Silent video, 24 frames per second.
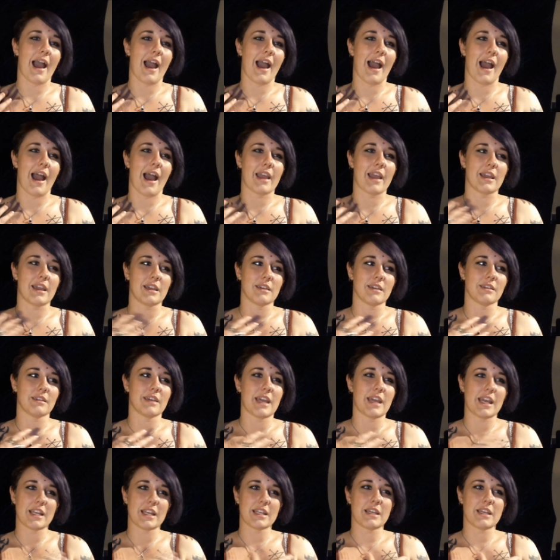I
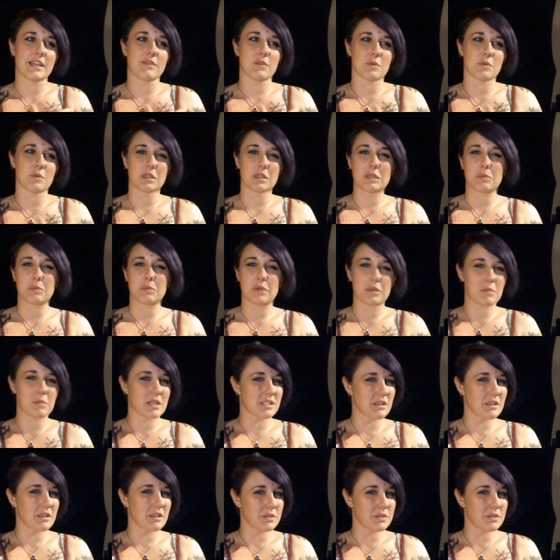can't even really bring
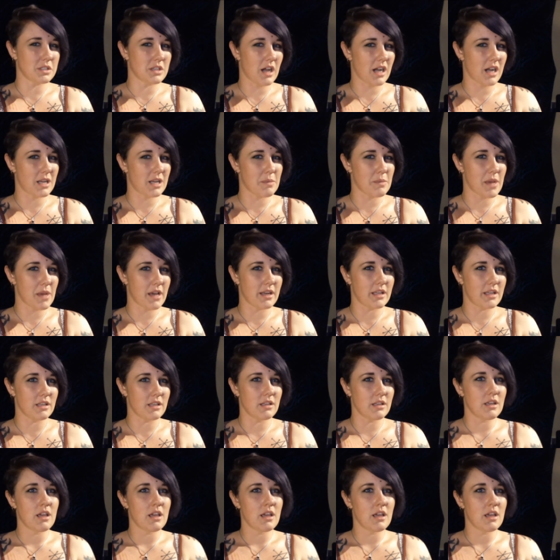myself to talk about it.